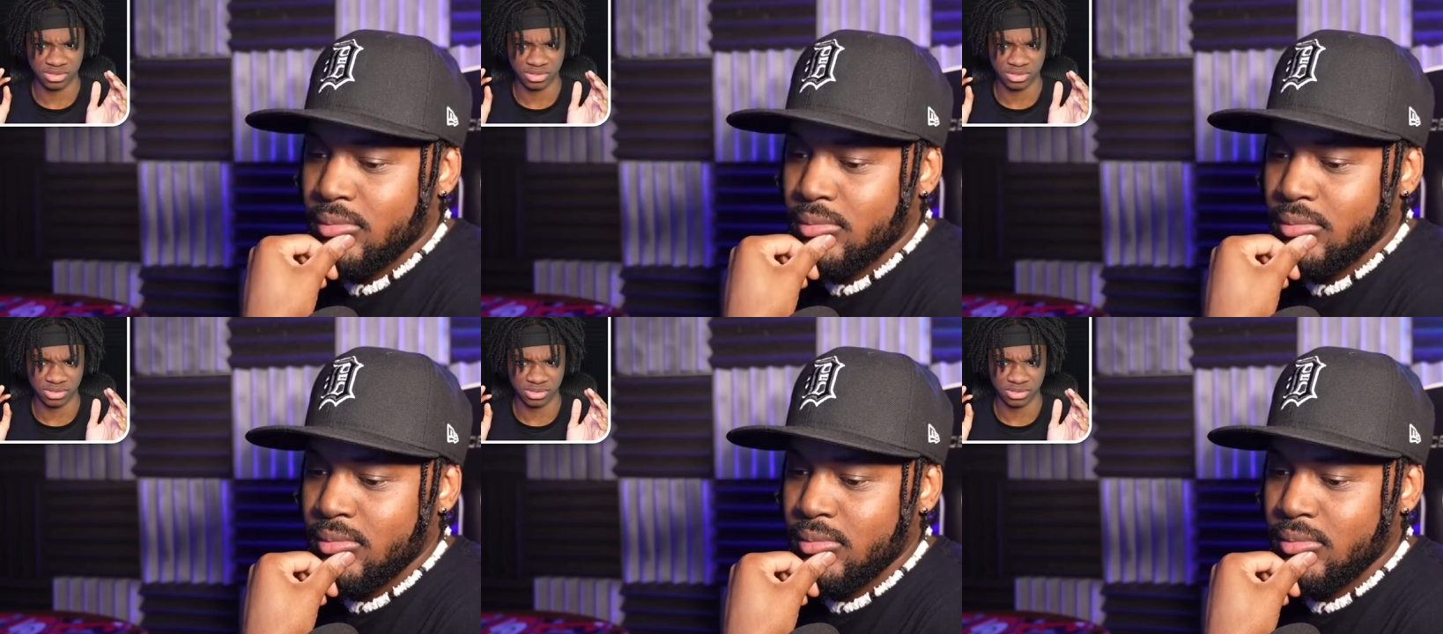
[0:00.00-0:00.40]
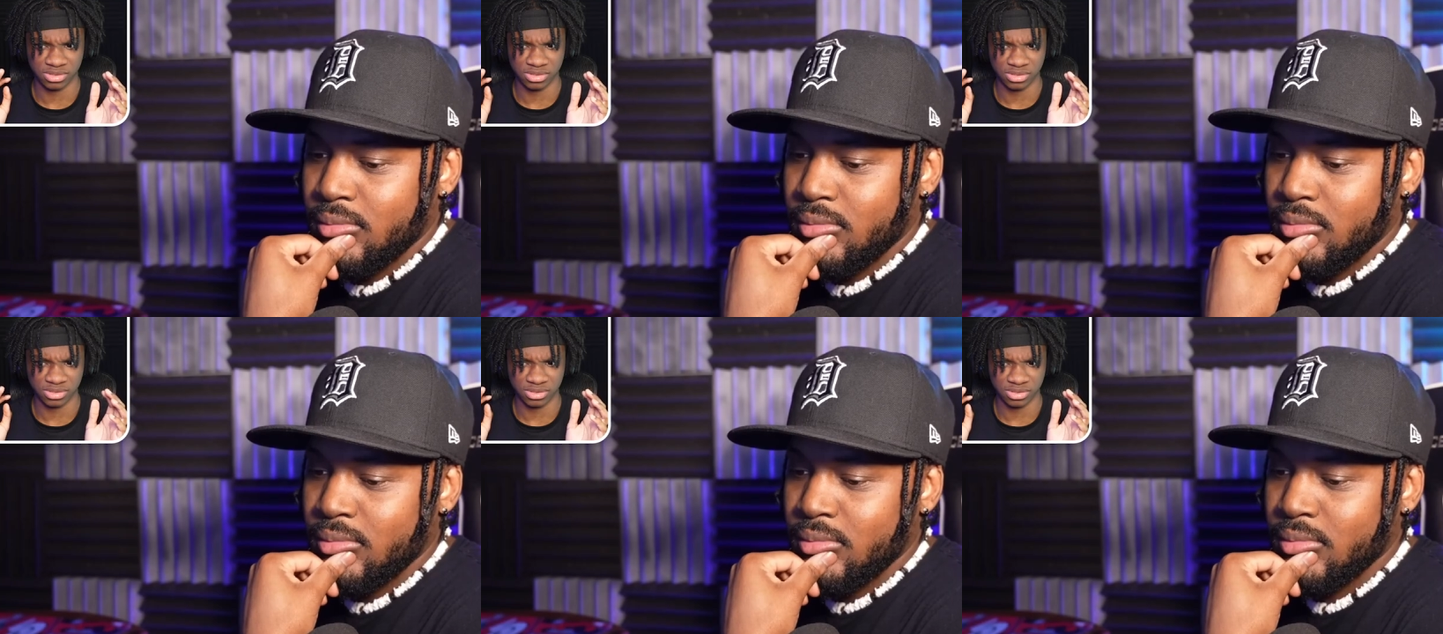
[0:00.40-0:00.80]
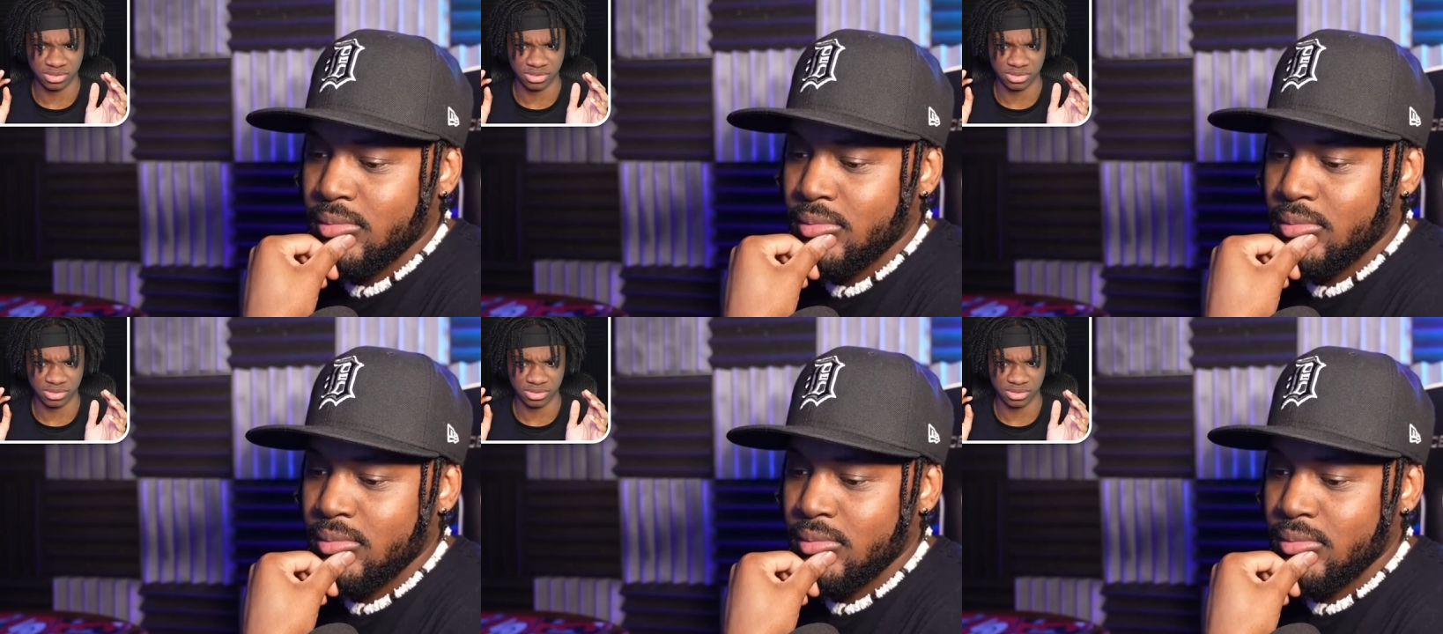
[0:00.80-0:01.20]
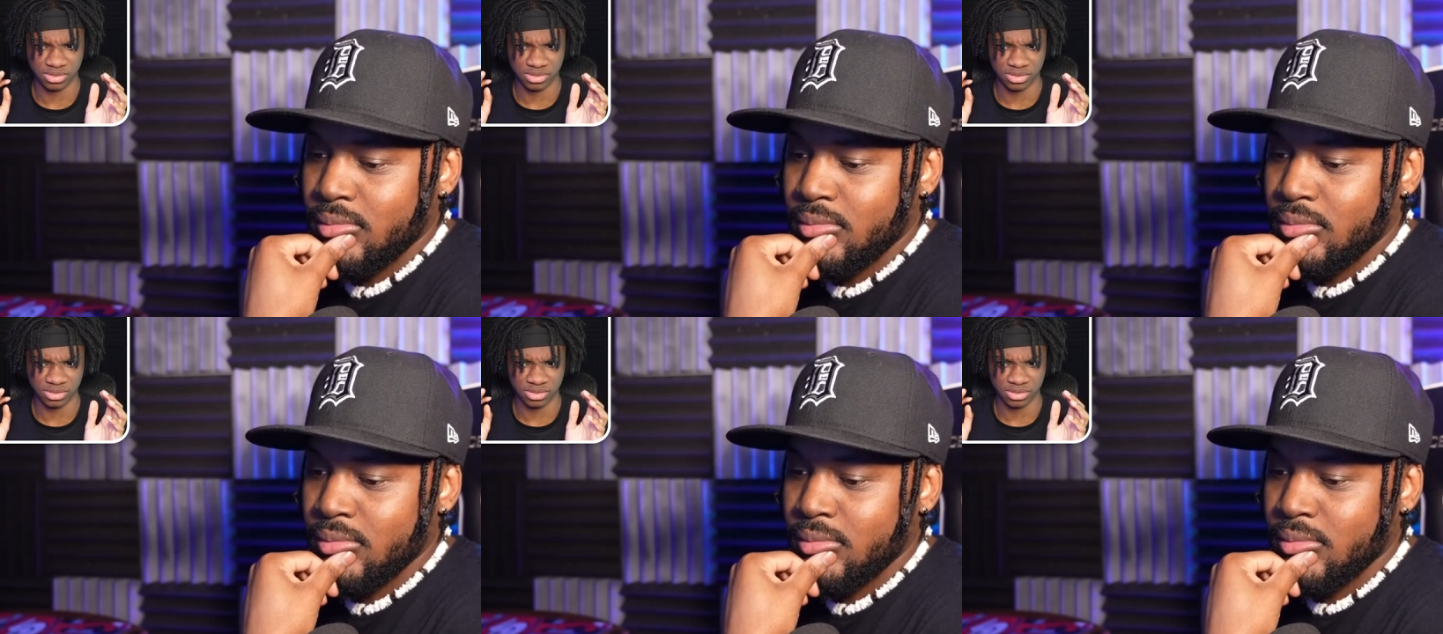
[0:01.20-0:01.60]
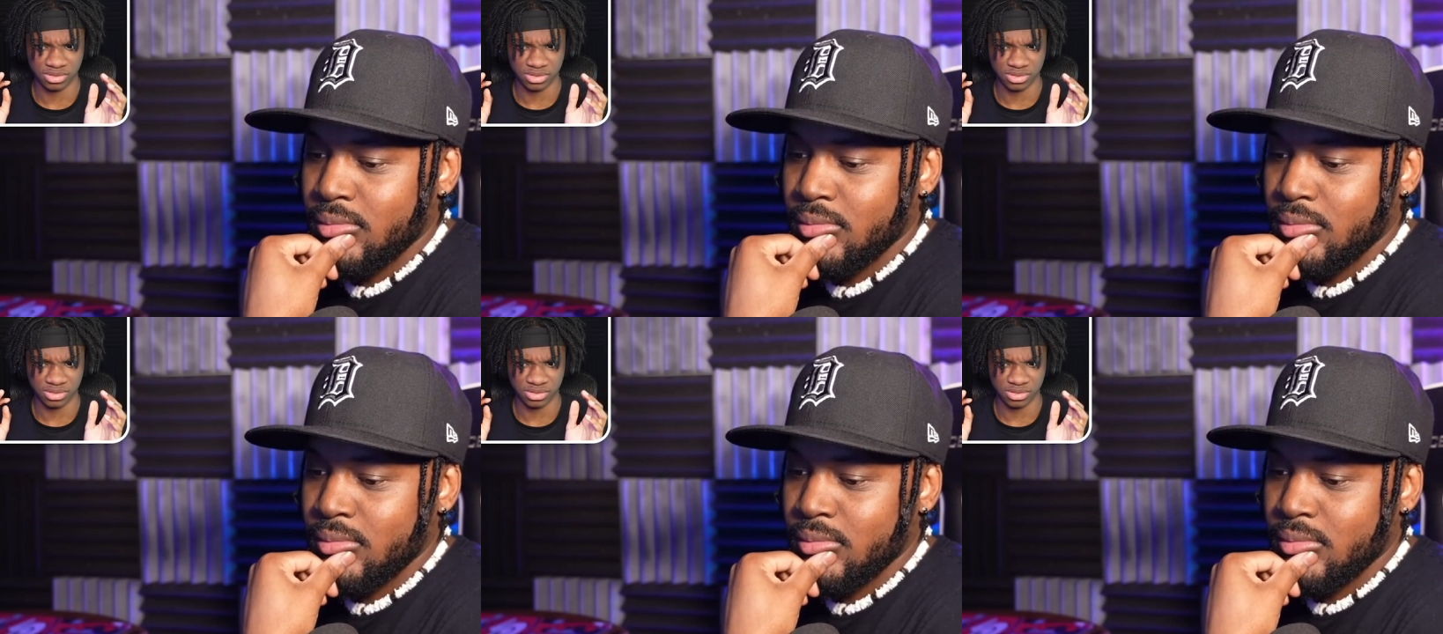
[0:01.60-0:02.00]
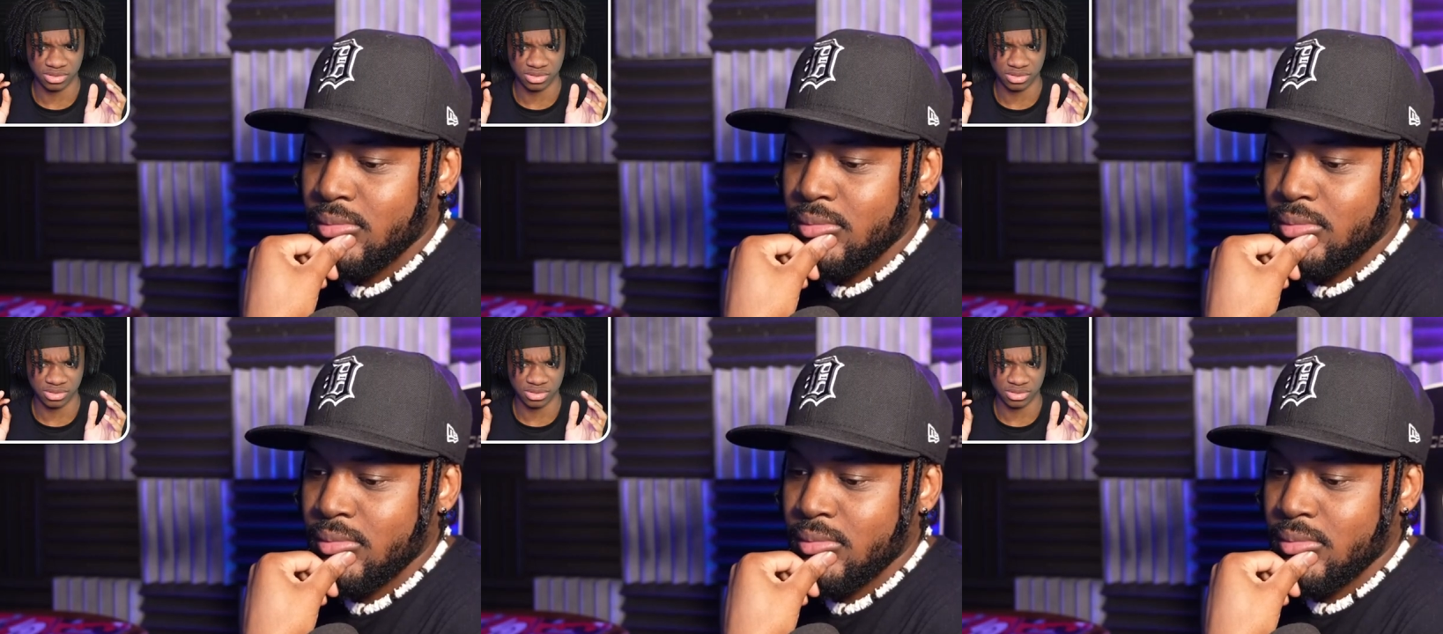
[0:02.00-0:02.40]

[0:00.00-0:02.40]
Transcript: (no one is talking)